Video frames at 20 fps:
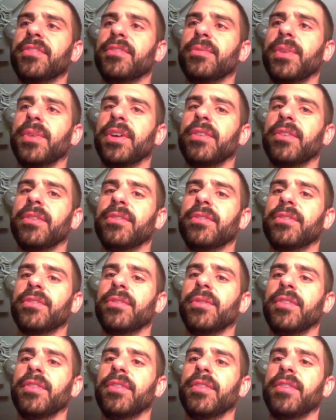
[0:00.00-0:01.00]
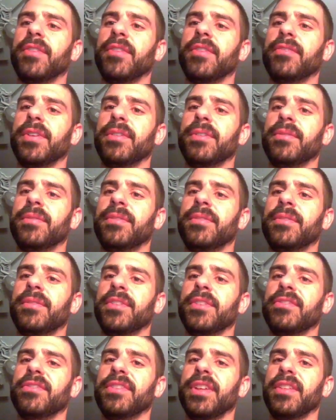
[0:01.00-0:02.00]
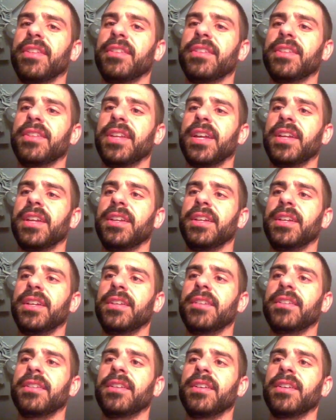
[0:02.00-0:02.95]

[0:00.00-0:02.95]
Why grow his Glyph when there's nothing that I need?